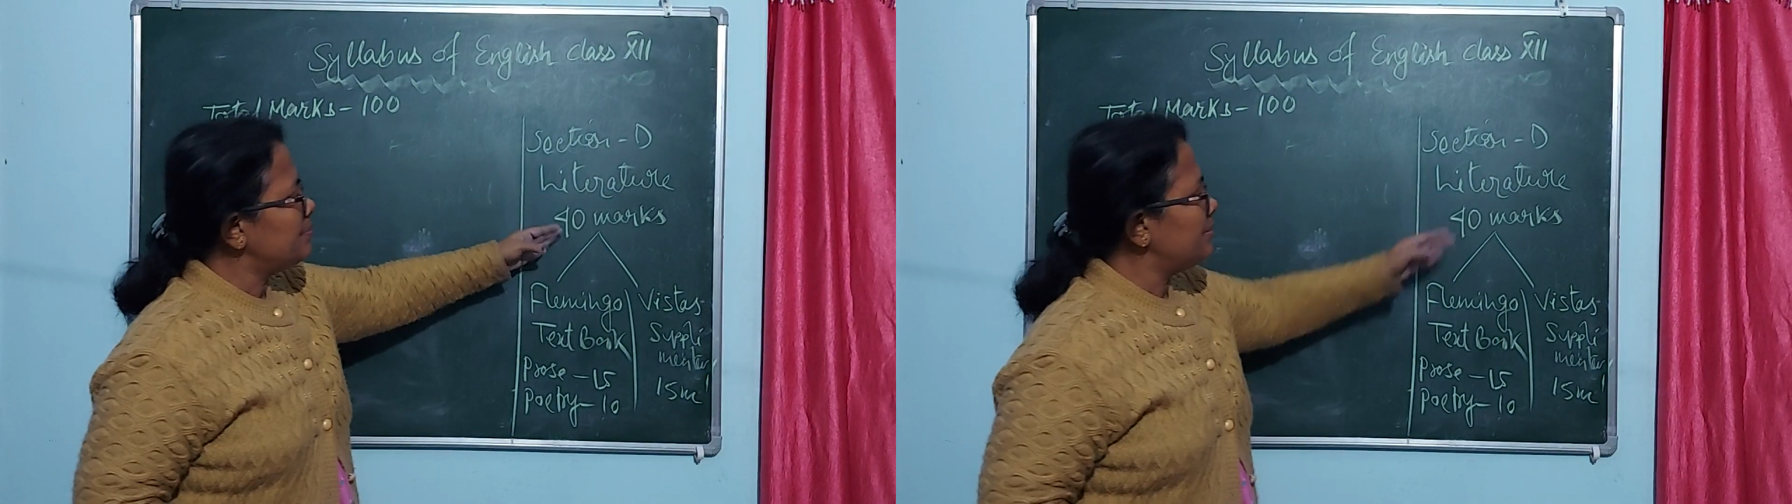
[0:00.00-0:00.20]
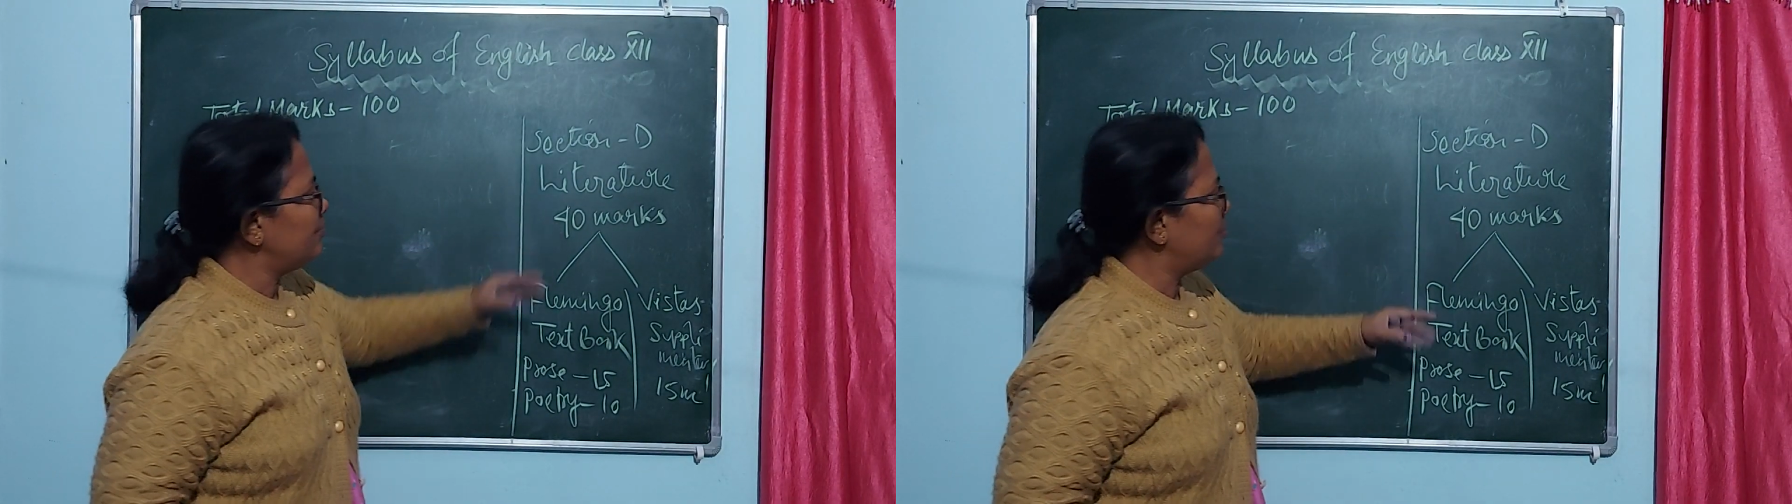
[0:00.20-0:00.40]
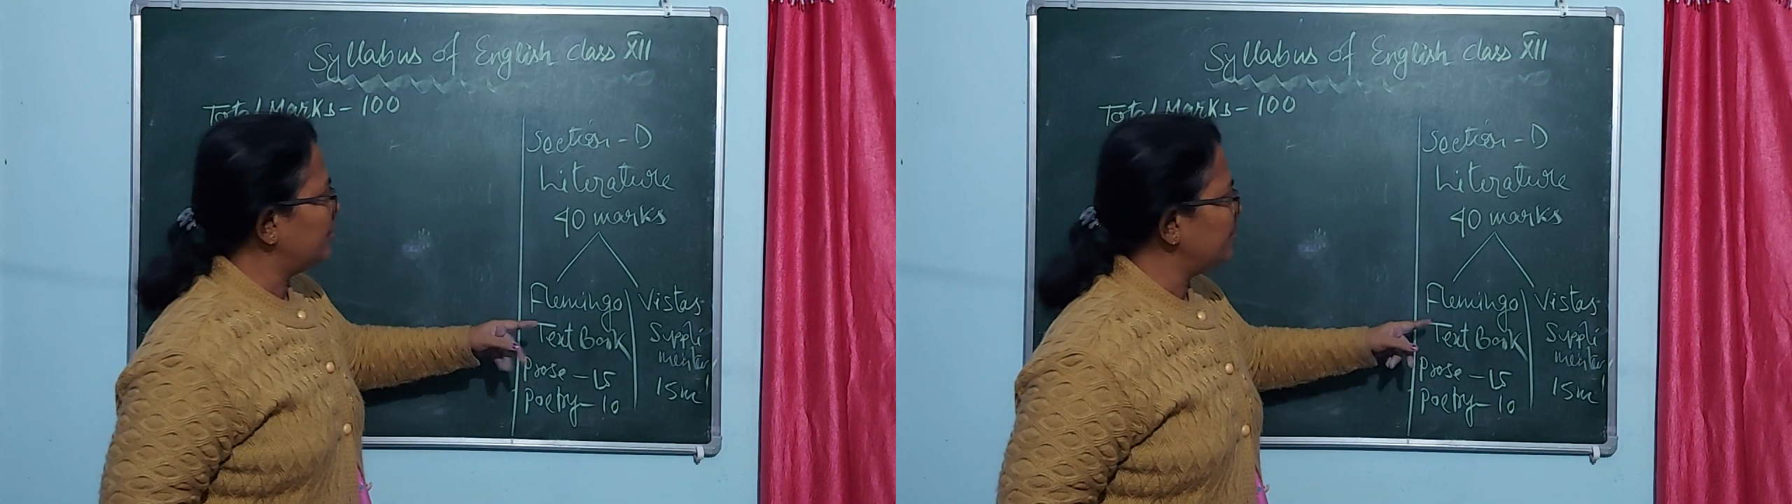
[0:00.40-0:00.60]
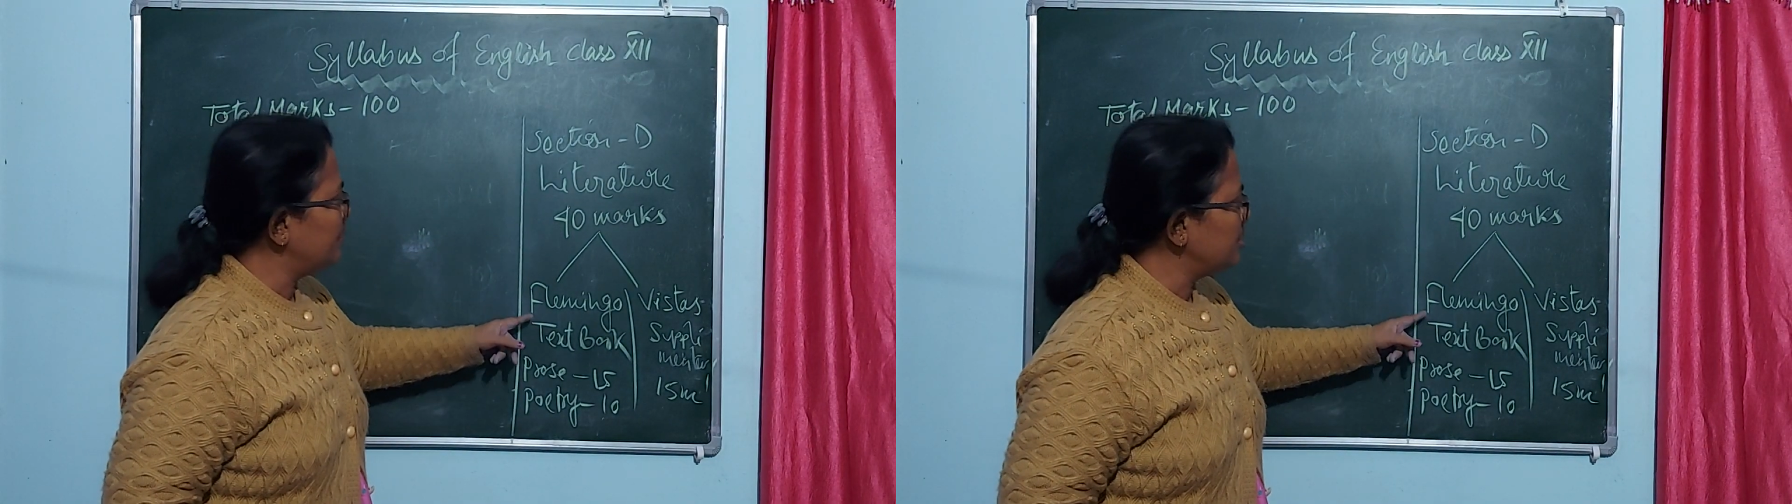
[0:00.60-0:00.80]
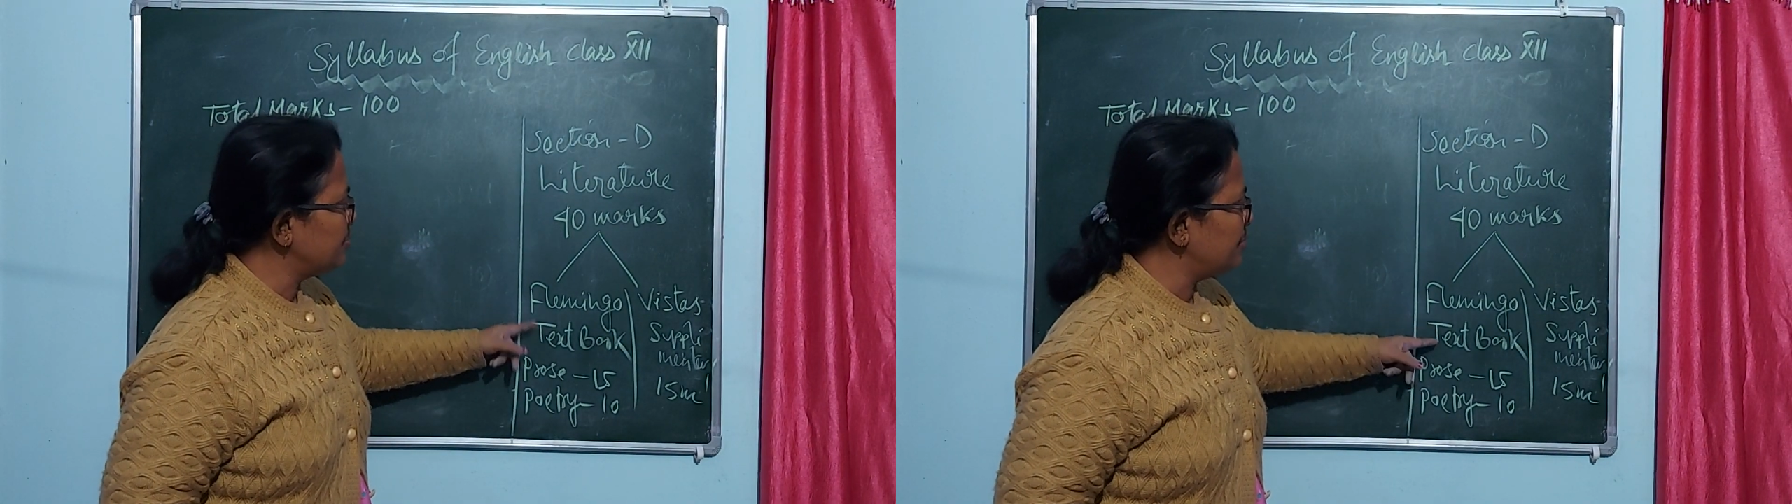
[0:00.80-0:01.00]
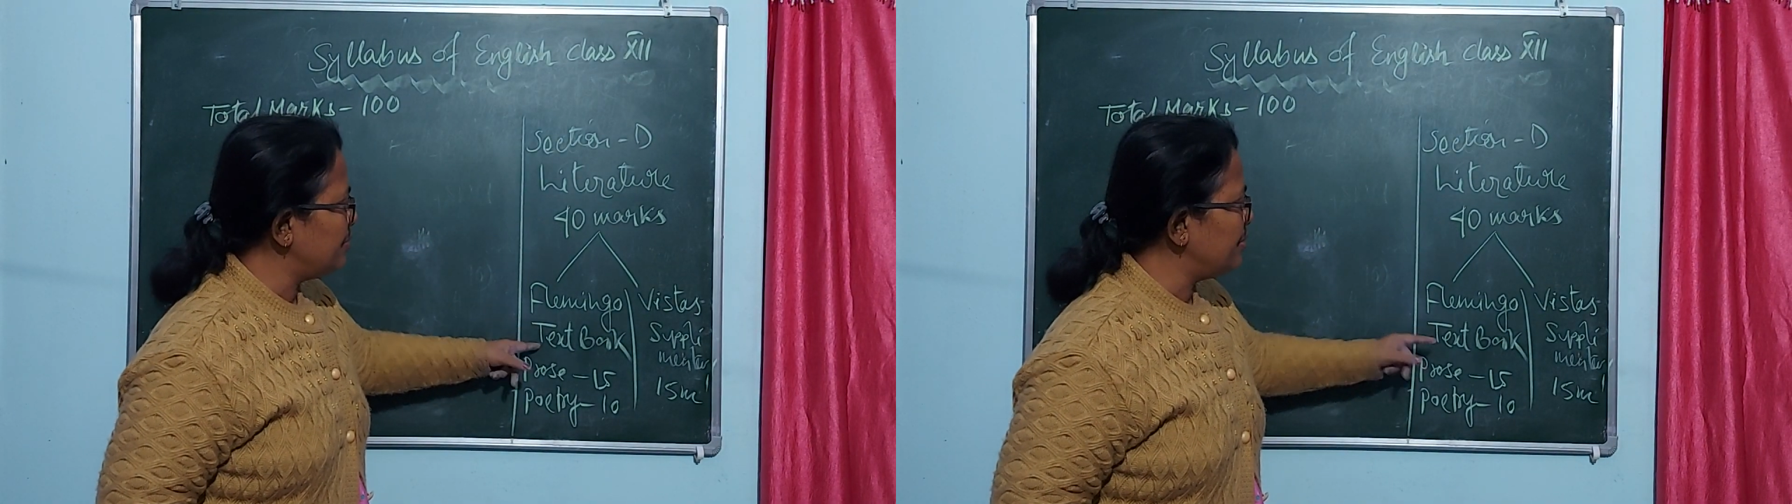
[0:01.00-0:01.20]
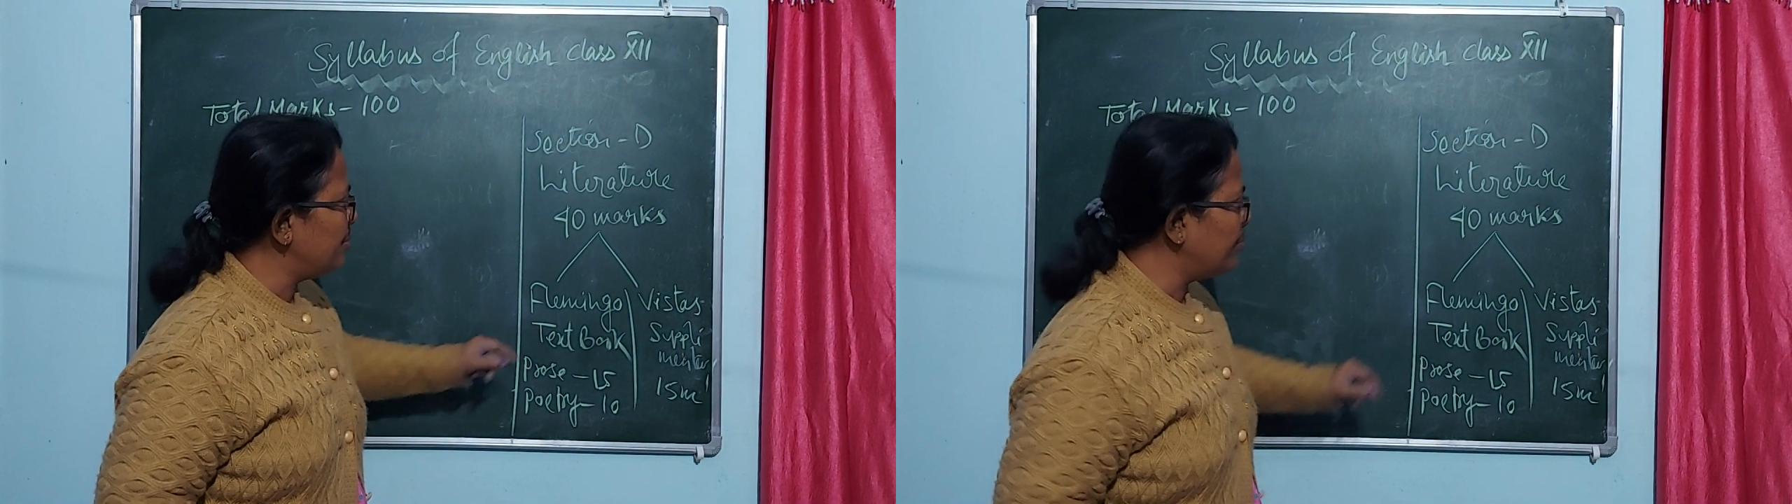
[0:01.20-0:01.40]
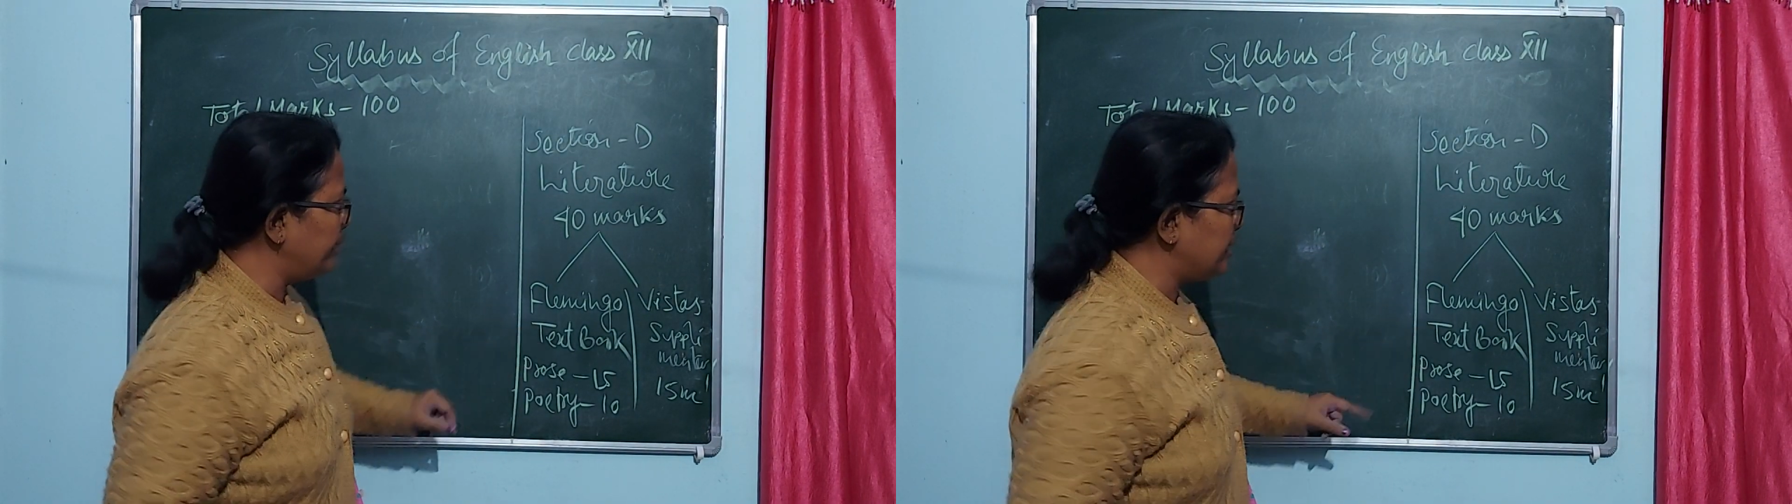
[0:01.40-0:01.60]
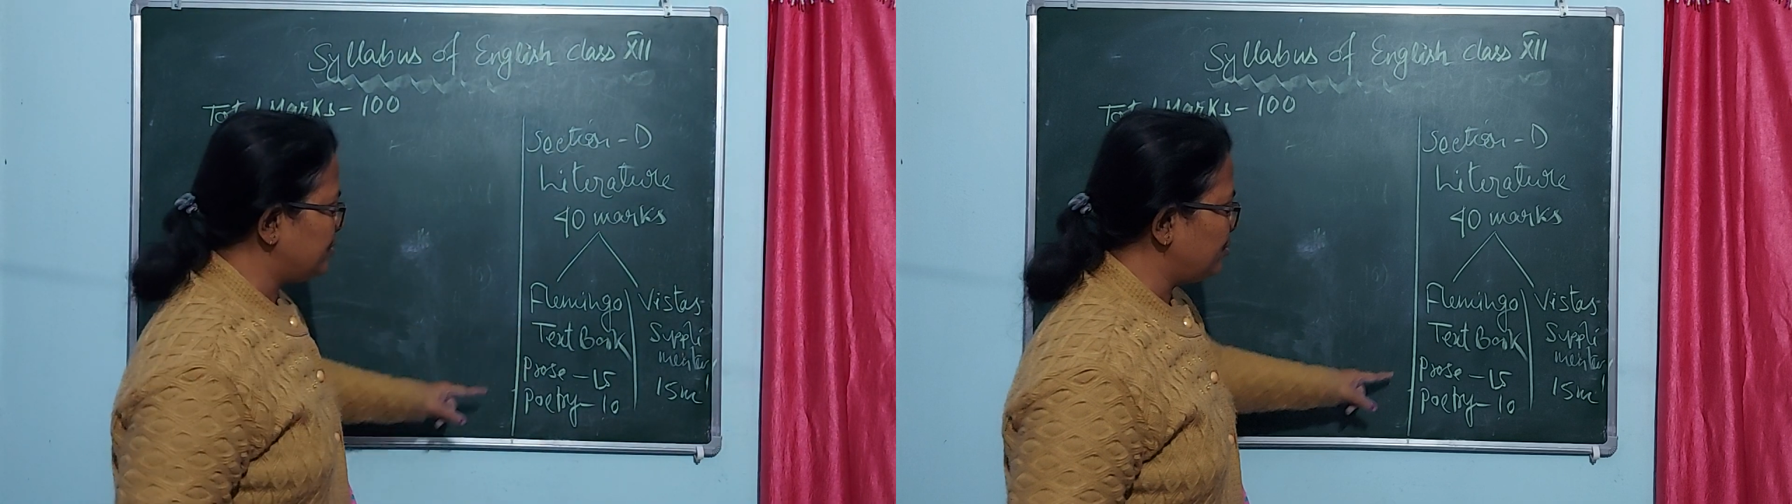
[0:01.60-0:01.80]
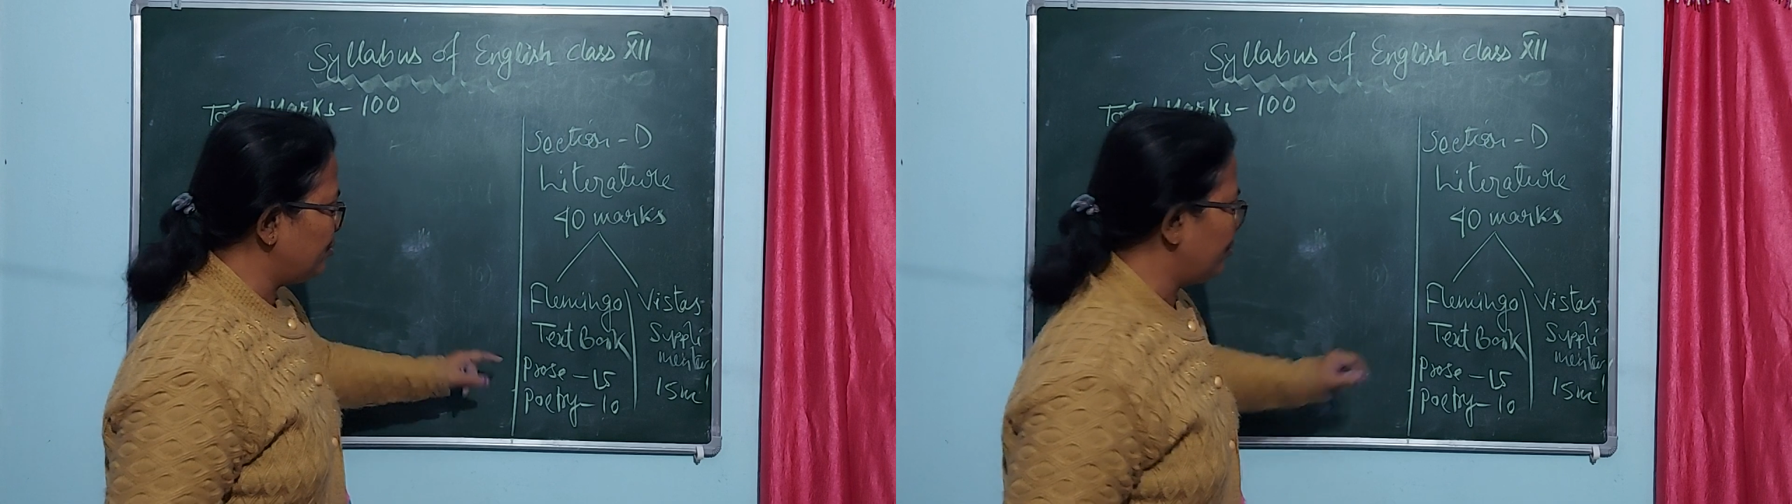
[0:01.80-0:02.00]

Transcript: part, 40 marks, flamingo, textbook,